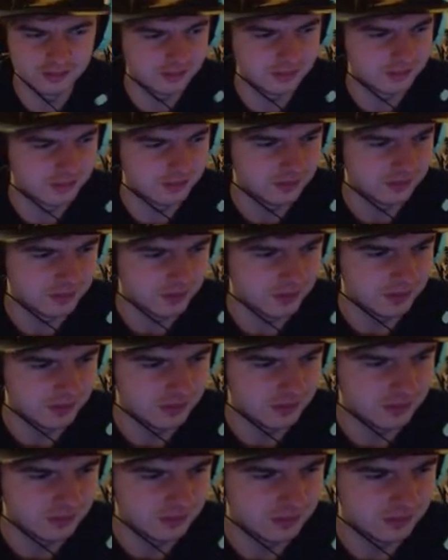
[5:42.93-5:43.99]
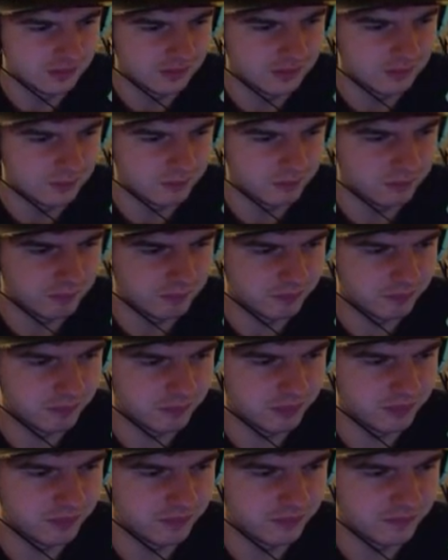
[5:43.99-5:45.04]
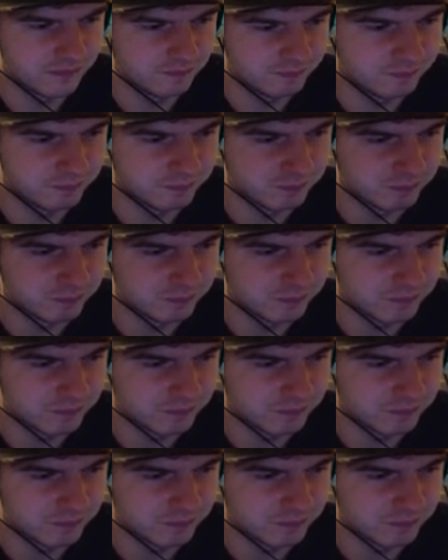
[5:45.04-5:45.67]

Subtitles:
(no one is talking)